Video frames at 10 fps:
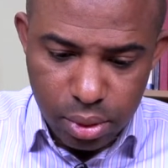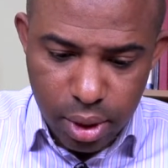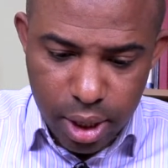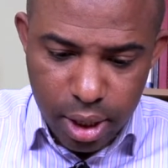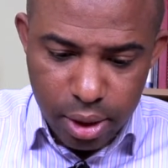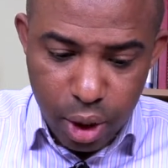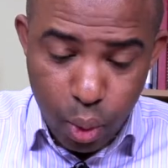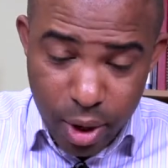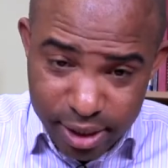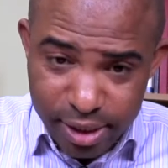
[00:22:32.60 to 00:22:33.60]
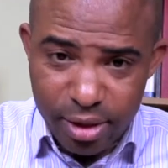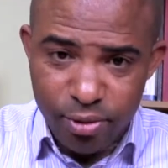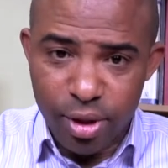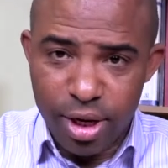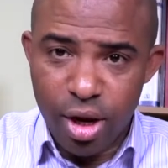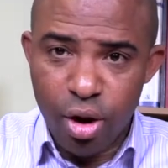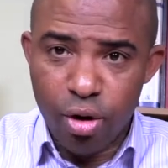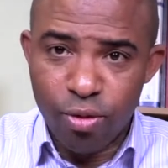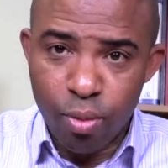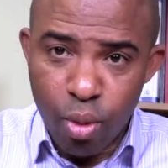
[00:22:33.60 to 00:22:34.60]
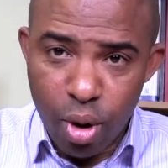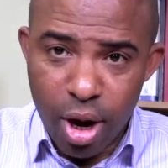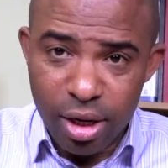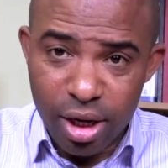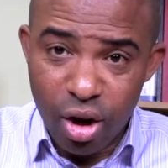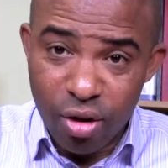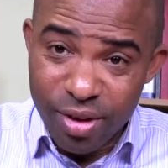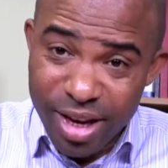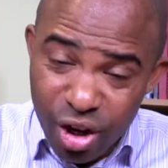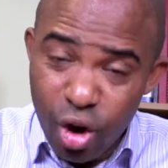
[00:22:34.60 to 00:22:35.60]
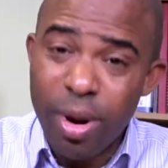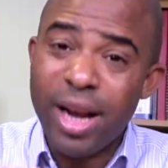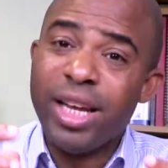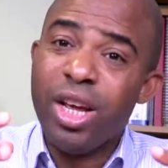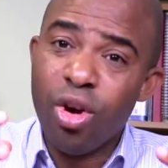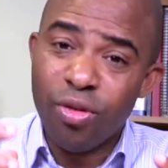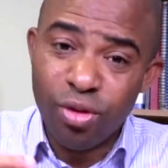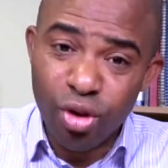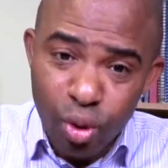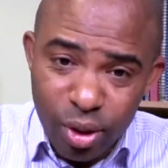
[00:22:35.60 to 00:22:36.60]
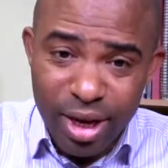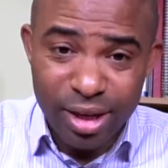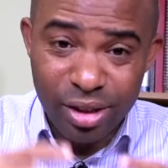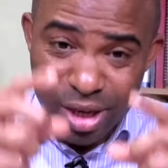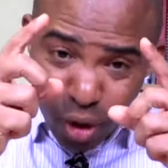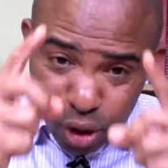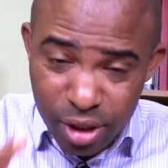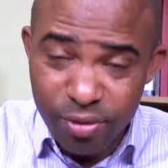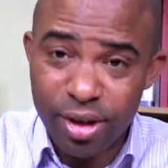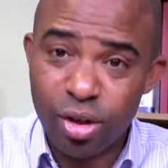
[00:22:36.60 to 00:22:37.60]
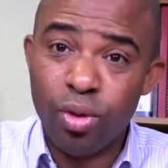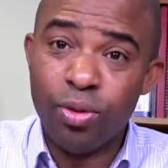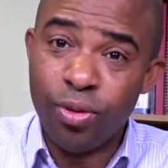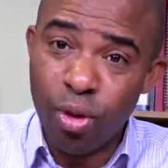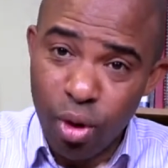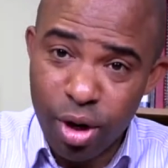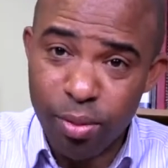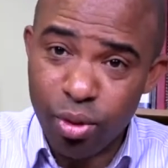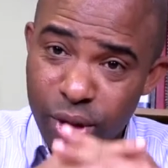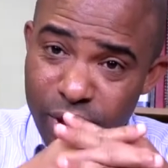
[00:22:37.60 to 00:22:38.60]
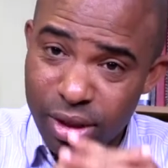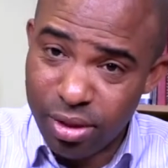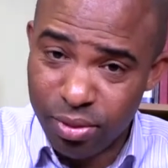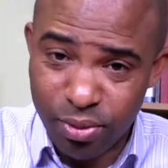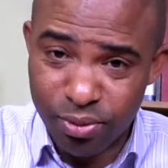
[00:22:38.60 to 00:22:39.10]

uh, requested for the king of Mo, uh, the king of Edom and the king of Judah, Jehoshaphat, to follow him to this